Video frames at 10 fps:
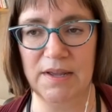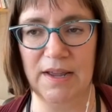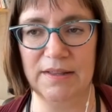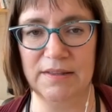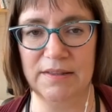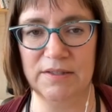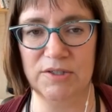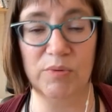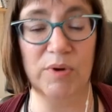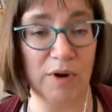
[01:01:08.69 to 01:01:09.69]
And
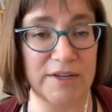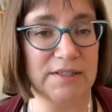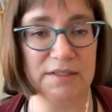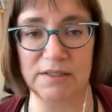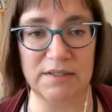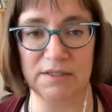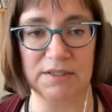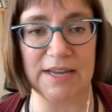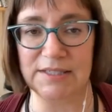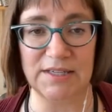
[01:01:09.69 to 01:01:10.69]
so it was
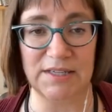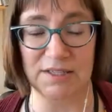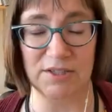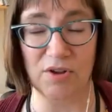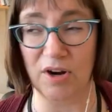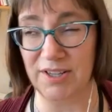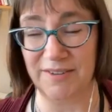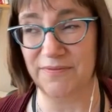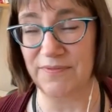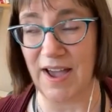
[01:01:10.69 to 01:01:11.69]
tested in this large,
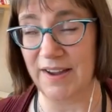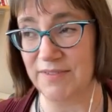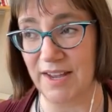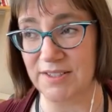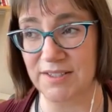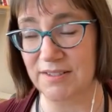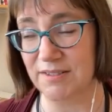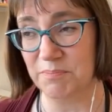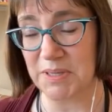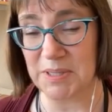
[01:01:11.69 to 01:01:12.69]
like
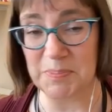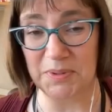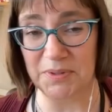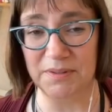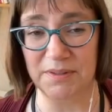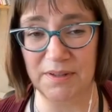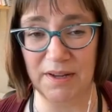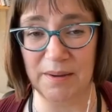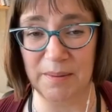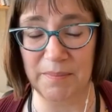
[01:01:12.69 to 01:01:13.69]
5,000 people,
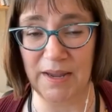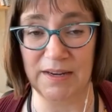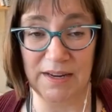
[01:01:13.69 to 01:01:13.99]
and